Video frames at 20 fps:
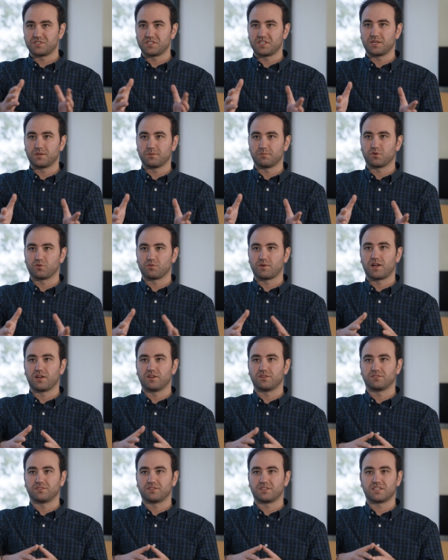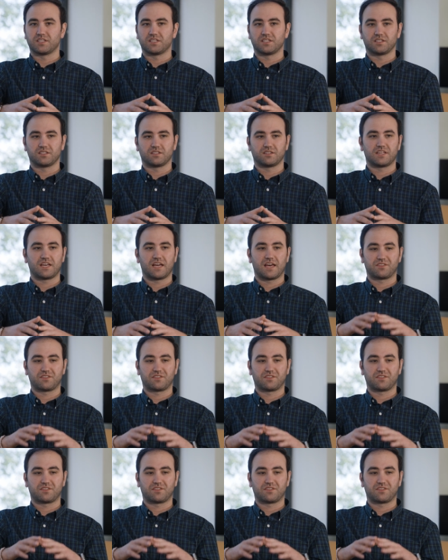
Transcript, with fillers: team around the the